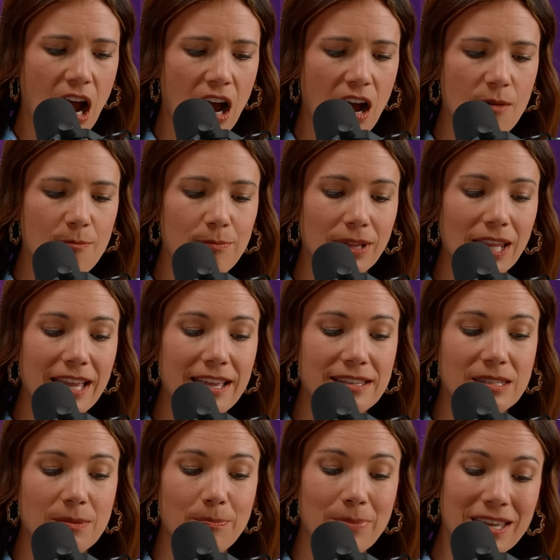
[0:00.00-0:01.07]
Uh,
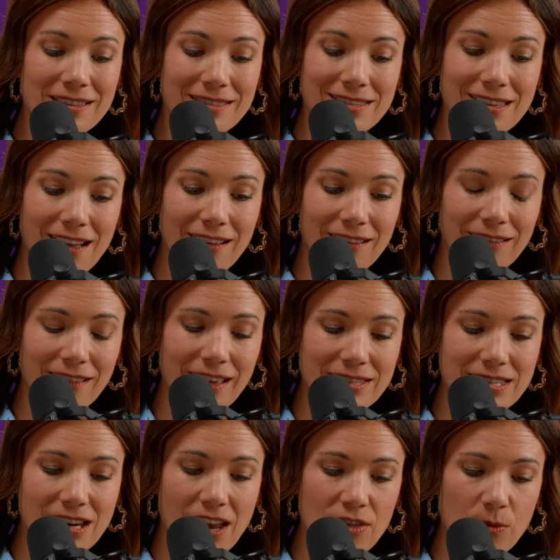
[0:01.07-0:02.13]
Blaze Pizza
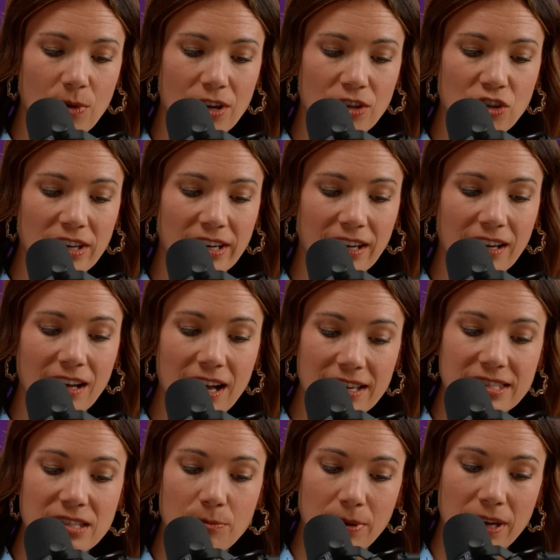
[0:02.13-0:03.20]
is another one. You get a
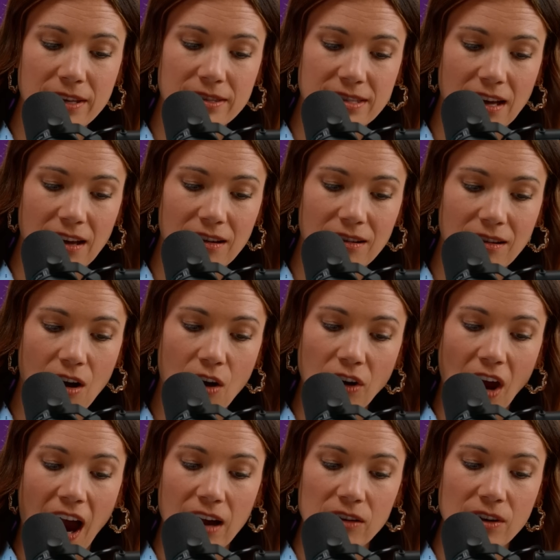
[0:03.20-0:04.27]
custom pizza
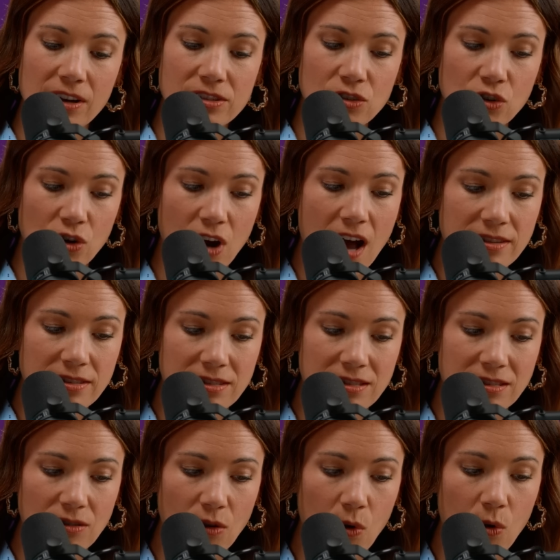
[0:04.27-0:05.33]
on high rise
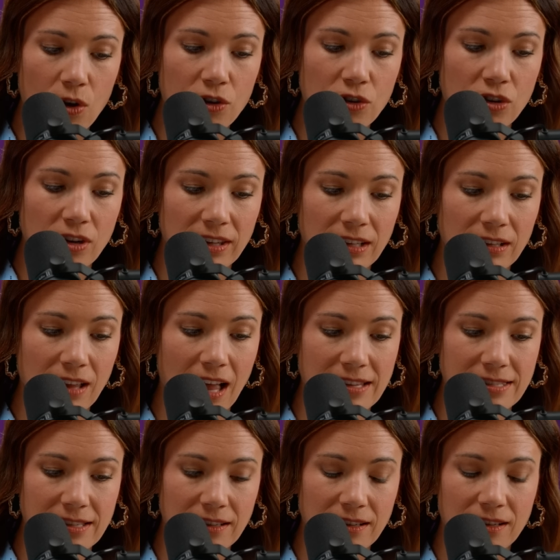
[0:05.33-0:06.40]
crust, or you can get the
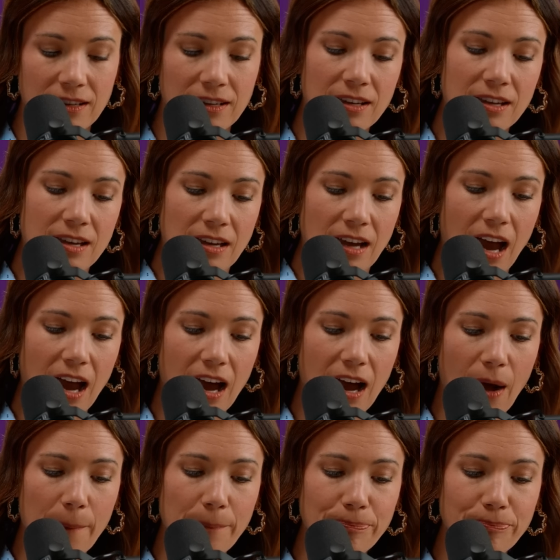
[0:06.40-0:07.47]
classic.
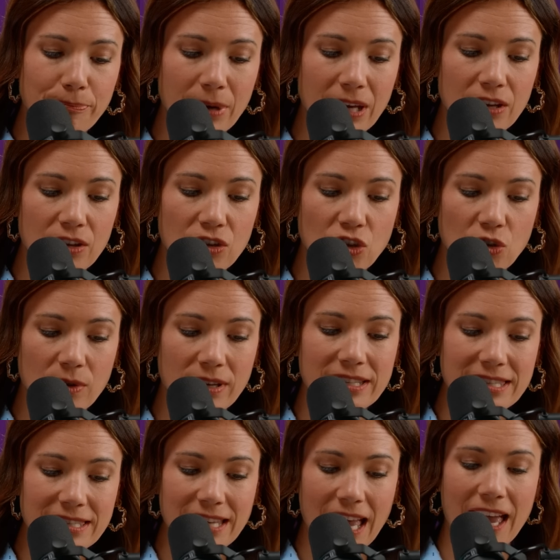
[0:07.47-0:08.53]
Um, but you
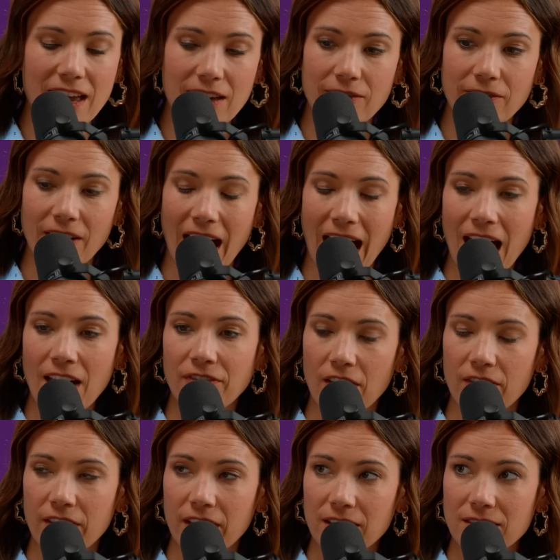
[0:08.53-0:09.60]
can save half
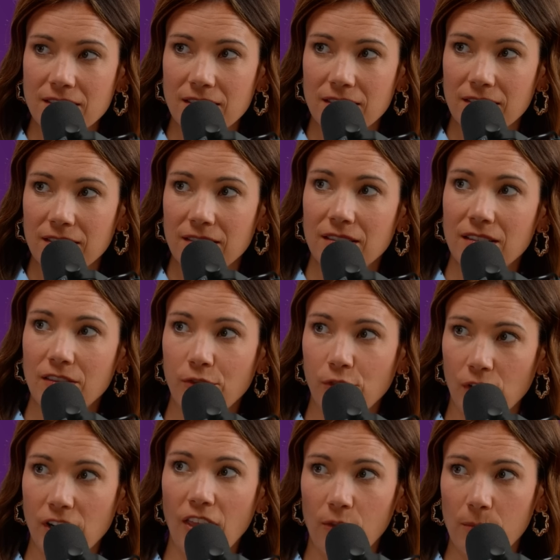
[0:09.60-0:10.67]
of it
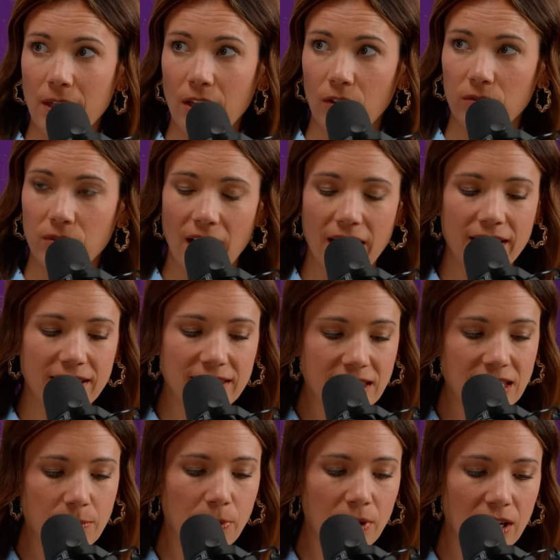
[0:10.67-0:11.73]
for another meal, right? Because
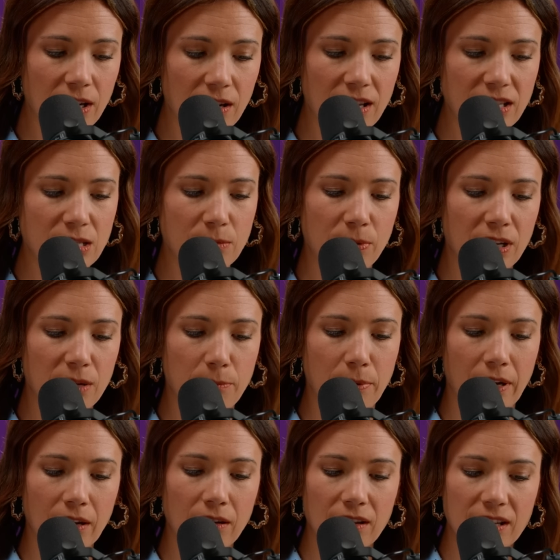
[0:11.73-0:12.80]
it's a pretty, it's a pretty
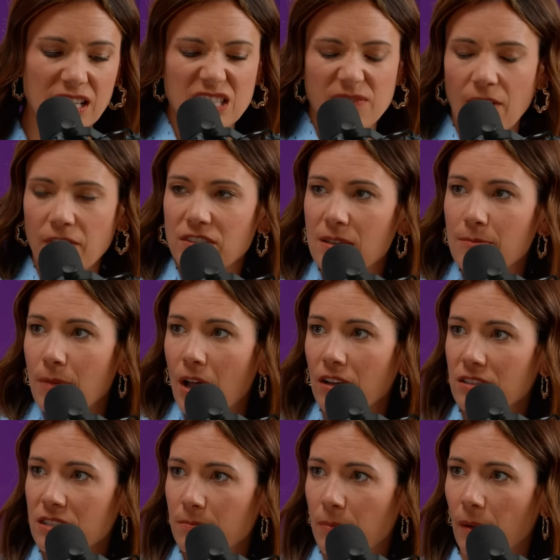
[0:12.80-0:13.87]
big, and it's 15
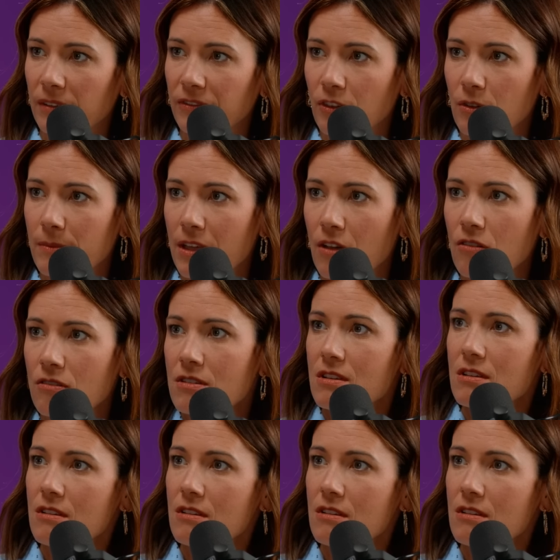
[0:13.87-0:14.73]
bucks probably for a meal